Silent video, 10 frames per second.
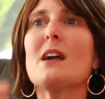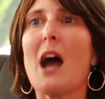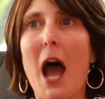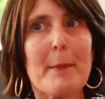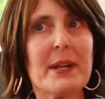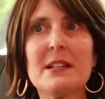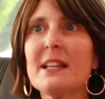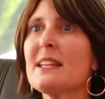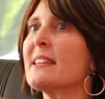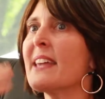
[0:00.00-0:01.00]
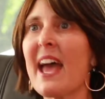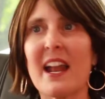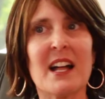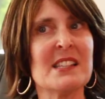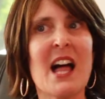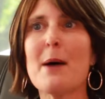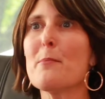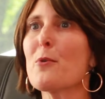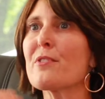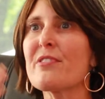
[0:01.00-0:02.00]
I'm gonna, like, get a lot
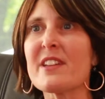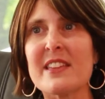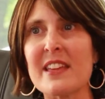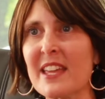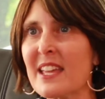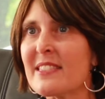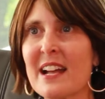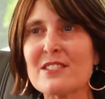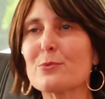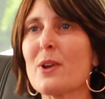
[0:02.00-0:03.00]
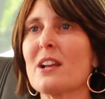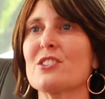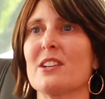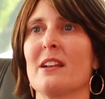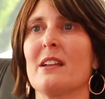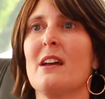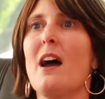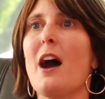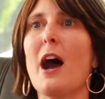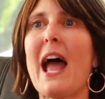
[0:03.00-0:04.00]
more thinking in that direction,
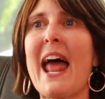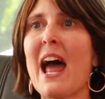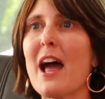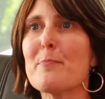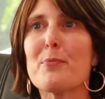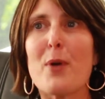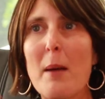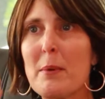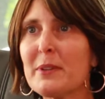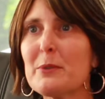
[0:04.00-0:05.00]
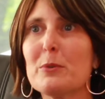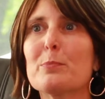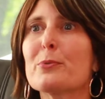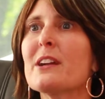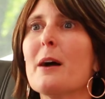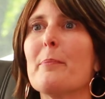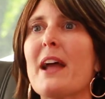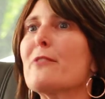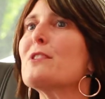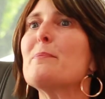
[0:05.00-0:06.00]
and I probably will bring up
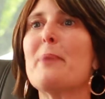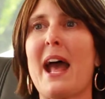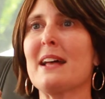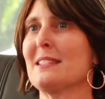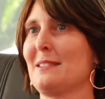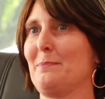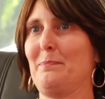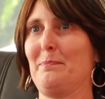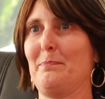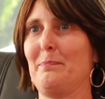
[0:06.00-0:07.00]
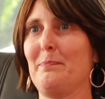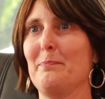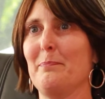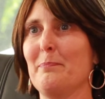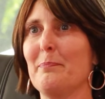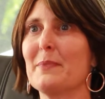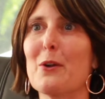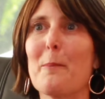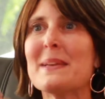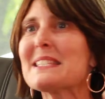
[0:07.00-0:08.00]
every past
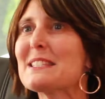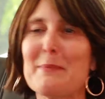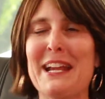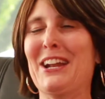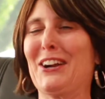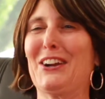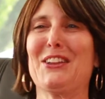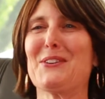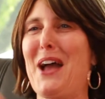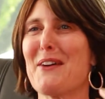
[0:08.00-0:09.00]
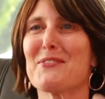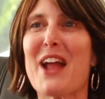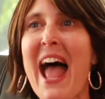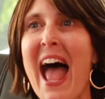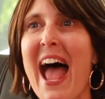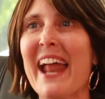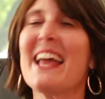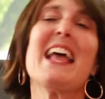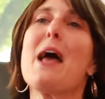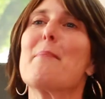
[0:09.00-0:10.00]
misdemeanor you ever had.
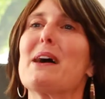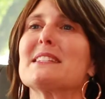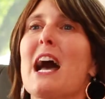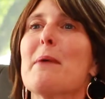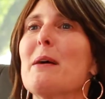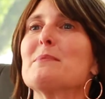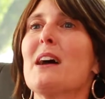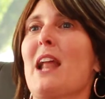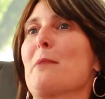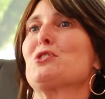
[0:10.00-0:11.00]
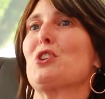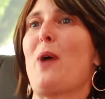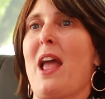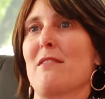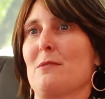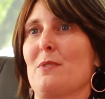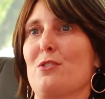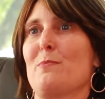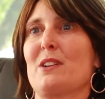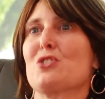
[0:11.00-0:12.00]
By the time I'm done, I'm so angry with
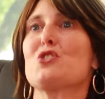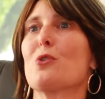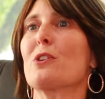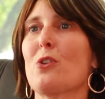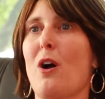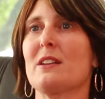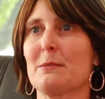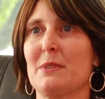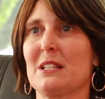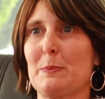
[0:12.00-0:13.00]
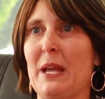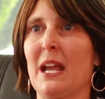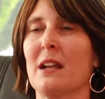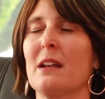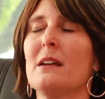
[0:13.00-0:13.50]
you because you're causing me this pain.